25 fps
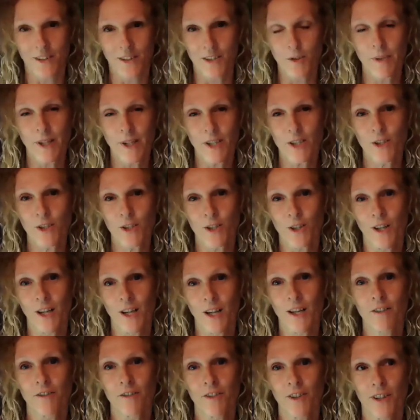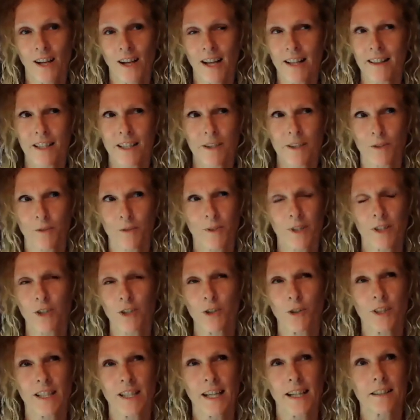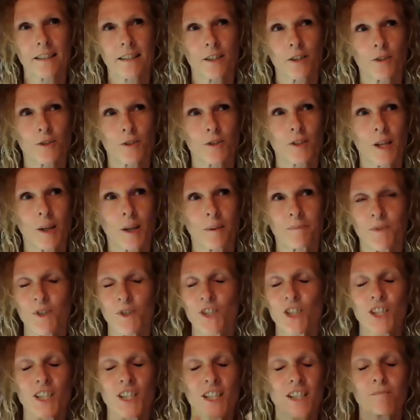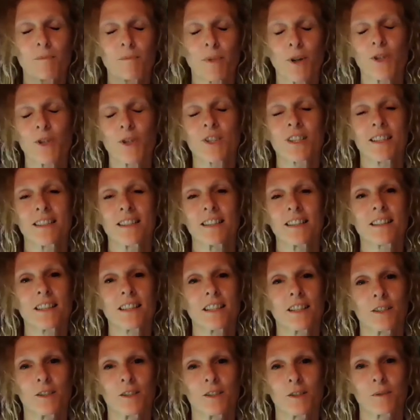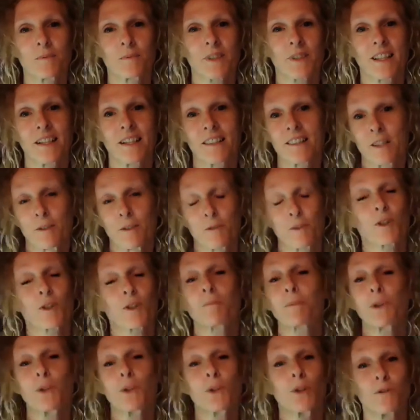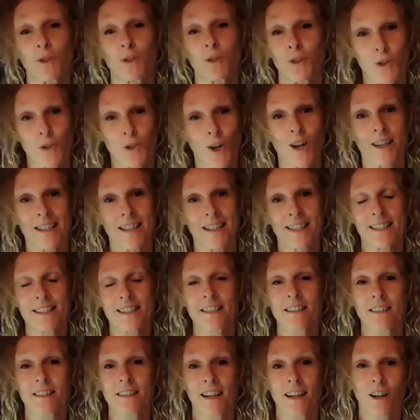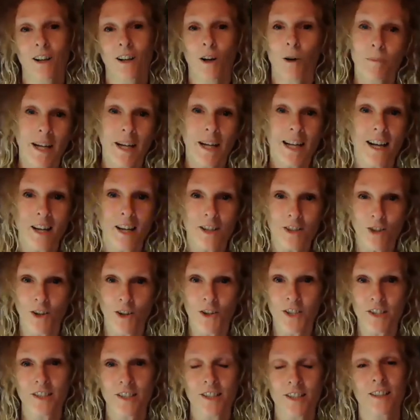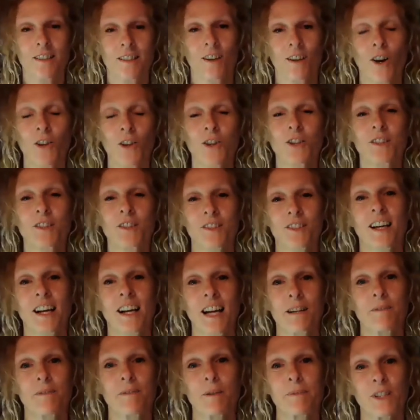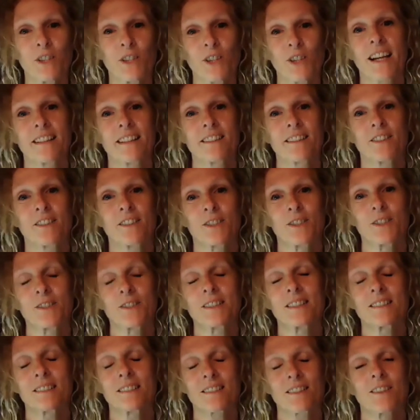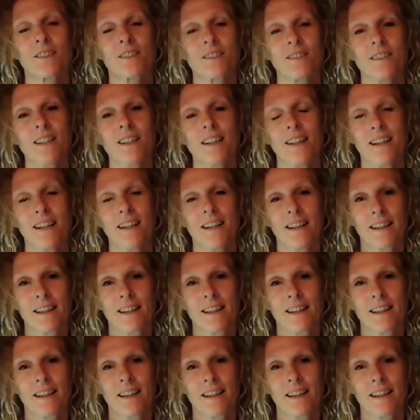this picture of I think we were doing daisies or something, she burst into tears because it was a beautiful drawing. And she's like, oh my gosh, all this time I've been lied to. And so